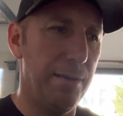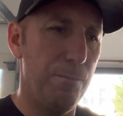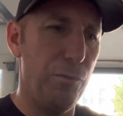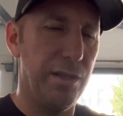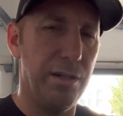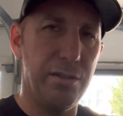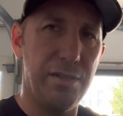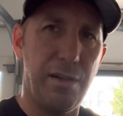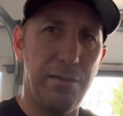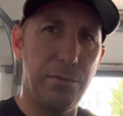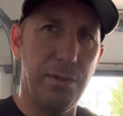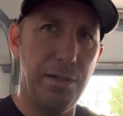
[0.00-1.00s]
with their
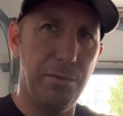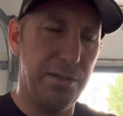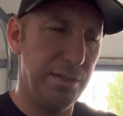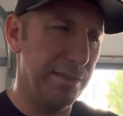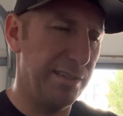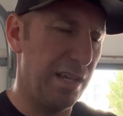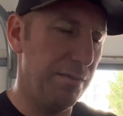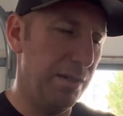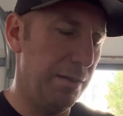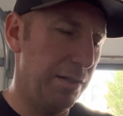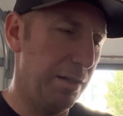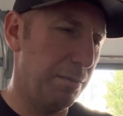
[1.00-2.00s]
software, which is kind of an
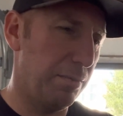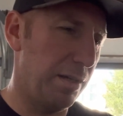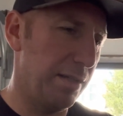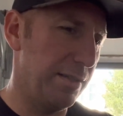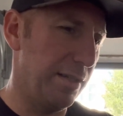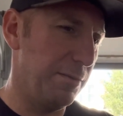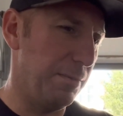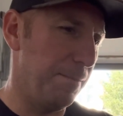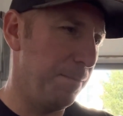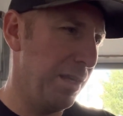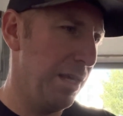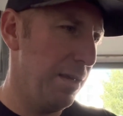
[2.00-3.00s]
in-depth process, but
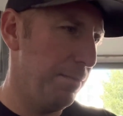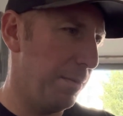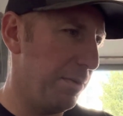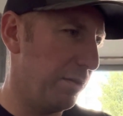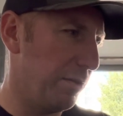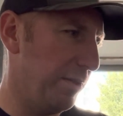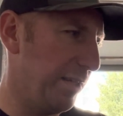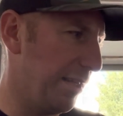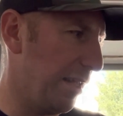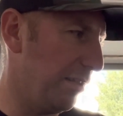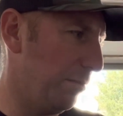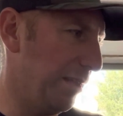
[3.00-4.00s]
maybe I'll go into that
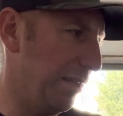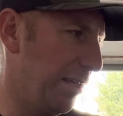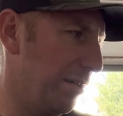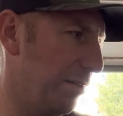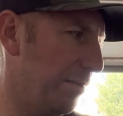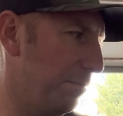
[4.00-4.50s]
a little bit later.